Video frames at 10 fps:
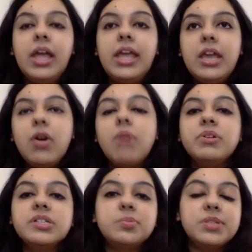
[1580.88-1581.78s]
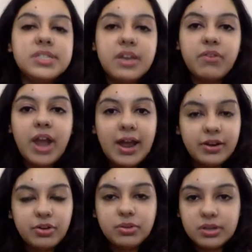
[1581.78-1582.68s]
E-commerce was never
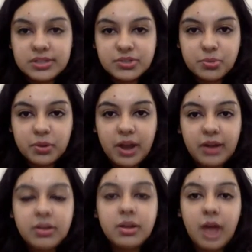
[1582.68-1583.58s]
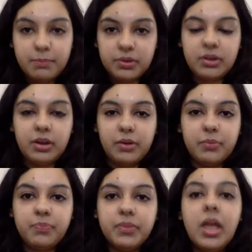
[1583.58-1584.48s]
added to the Consumer Act up till
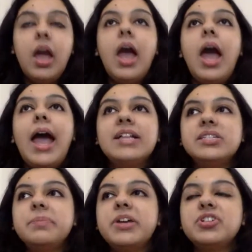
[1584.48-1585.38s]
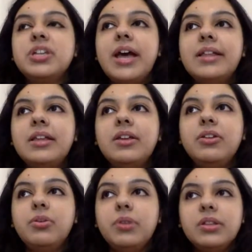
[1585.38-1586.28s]
now. And especially, I
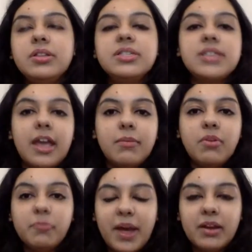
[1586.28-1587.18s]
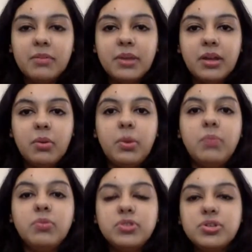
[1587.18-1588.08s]
think, during this time of pandemic,
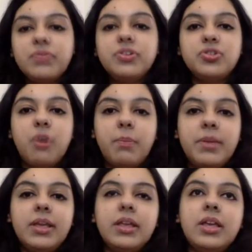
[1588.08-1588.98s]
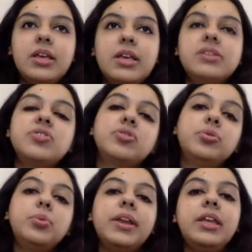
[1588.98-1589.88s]
when most of our shopping is
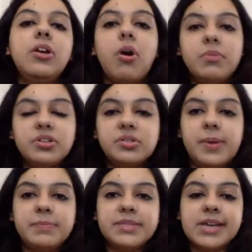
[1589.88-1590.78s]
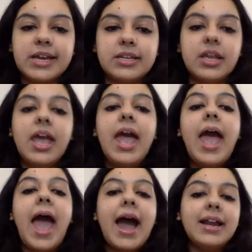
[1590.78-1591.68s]
through an e-commerce website,
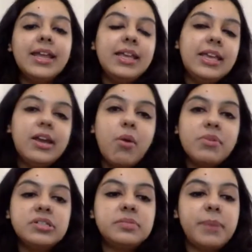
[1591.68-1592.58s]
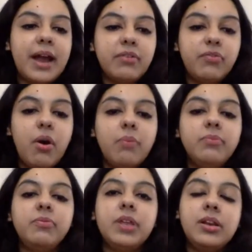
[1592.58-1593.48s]
adding e-commerce
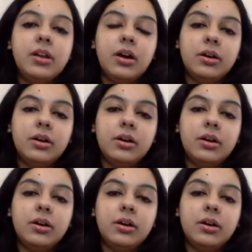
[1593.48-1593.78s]
platform will,